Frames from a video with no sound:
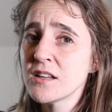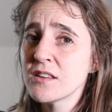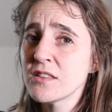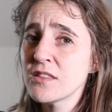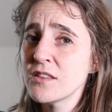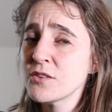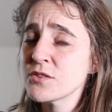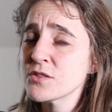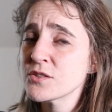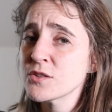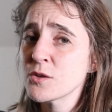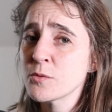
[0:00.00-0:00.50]

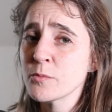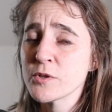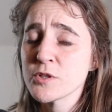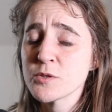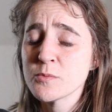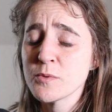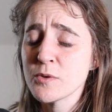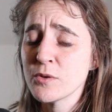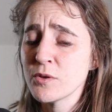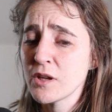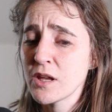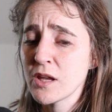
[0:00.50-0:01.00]
there's so much
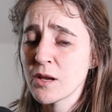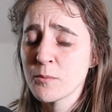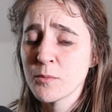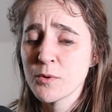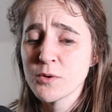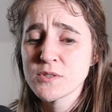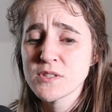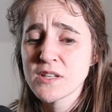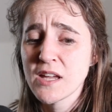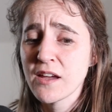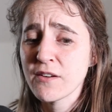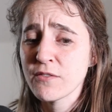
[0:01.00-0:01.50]
beauty in
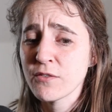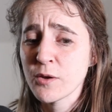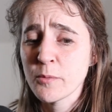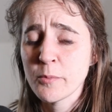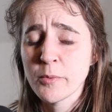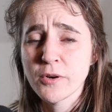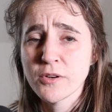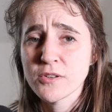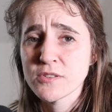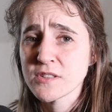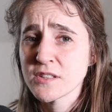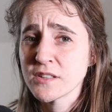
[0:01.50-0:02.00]
most every
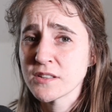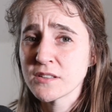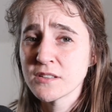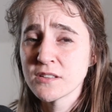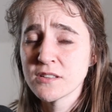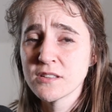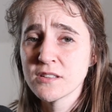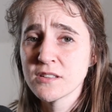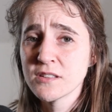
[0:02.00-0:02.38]
person.